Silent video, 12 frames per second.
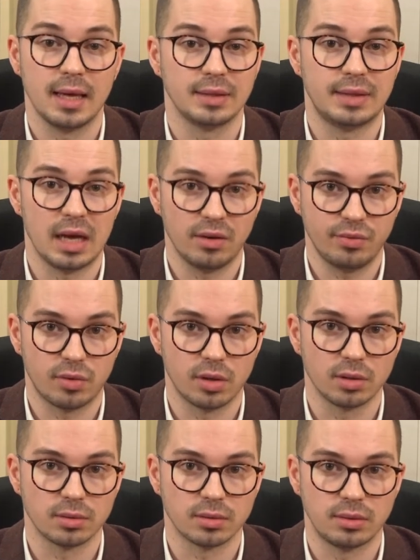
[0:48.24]

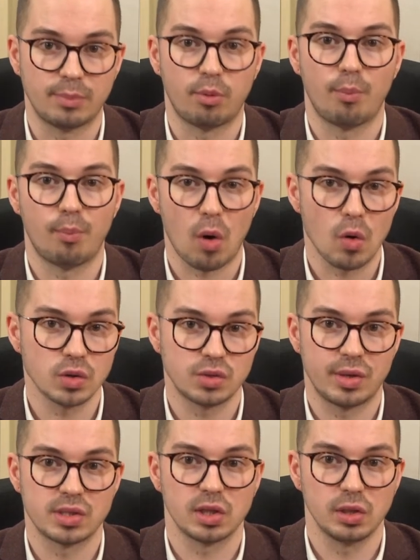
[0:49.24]
Therefore, the proposed
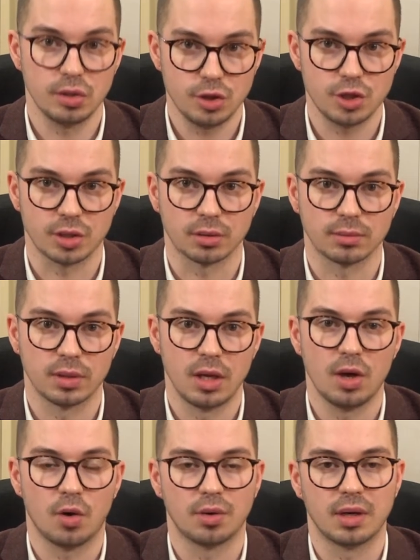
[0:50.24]
resolution
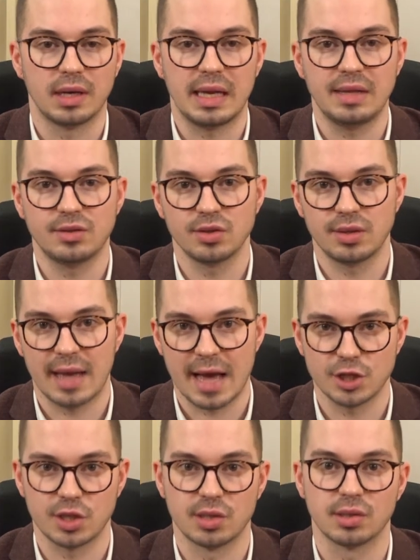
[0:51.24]
on an
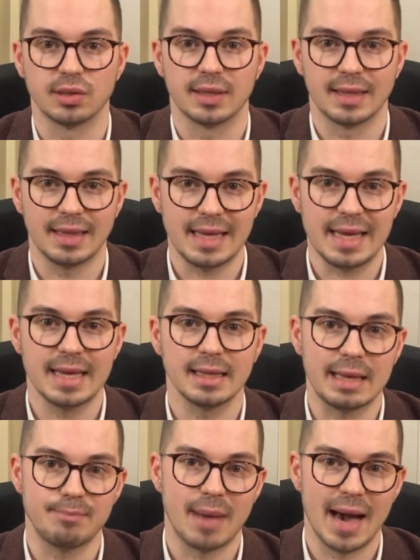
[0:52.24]
international
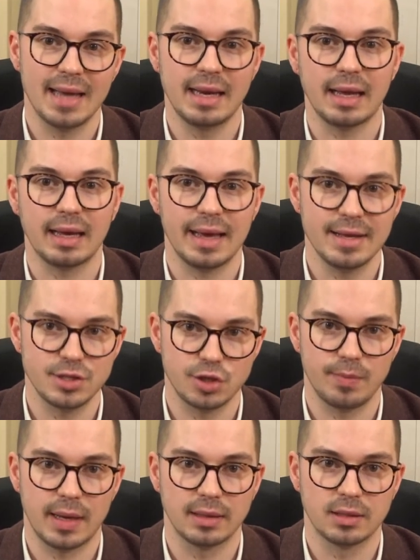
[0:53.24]
legally binding
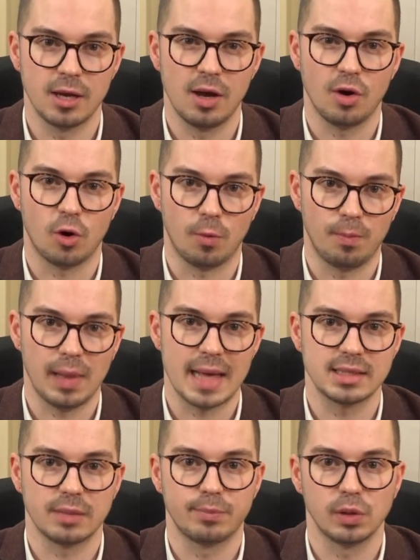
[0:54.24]
instrument on
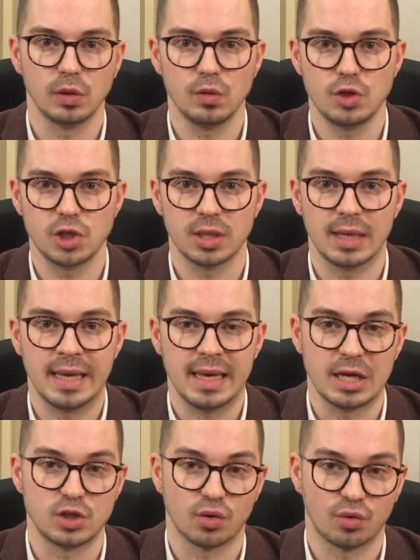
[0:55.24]
plastic pollution
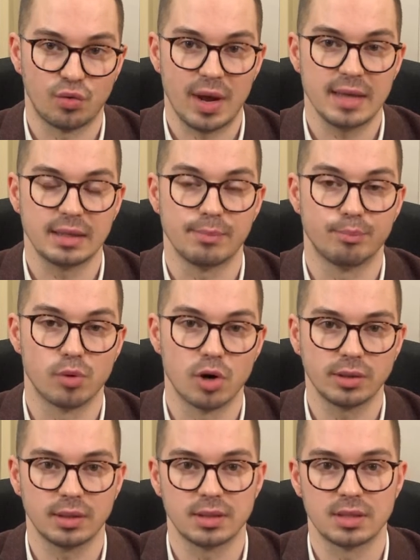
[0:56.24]
is of great
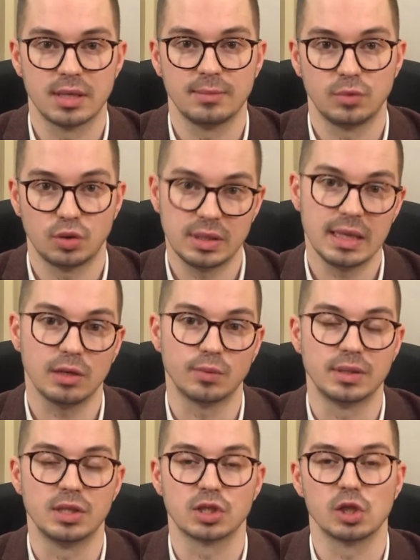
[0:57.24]
importance to deal
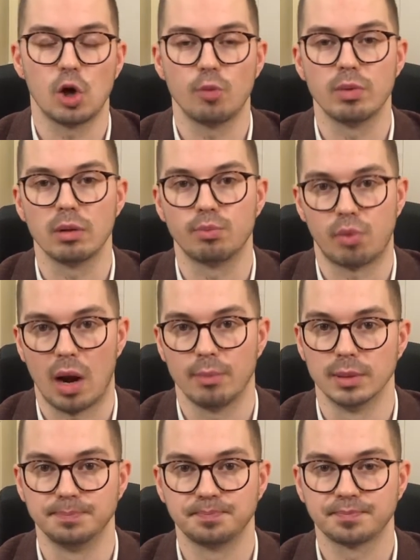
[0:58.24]
with this global
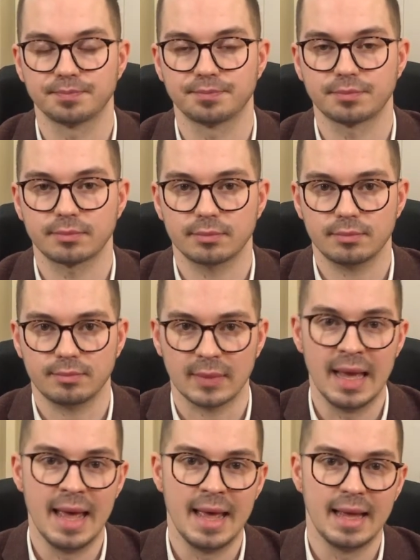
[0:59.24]
problem.
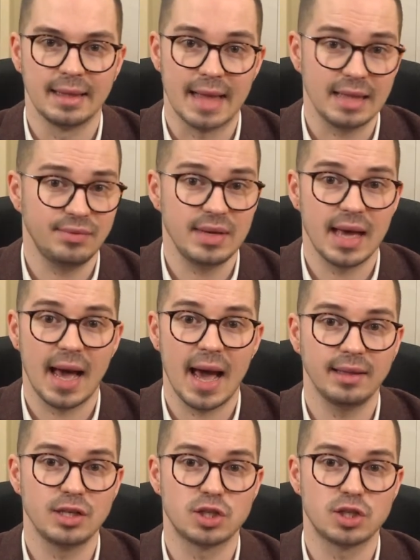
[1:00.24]
Latvia highly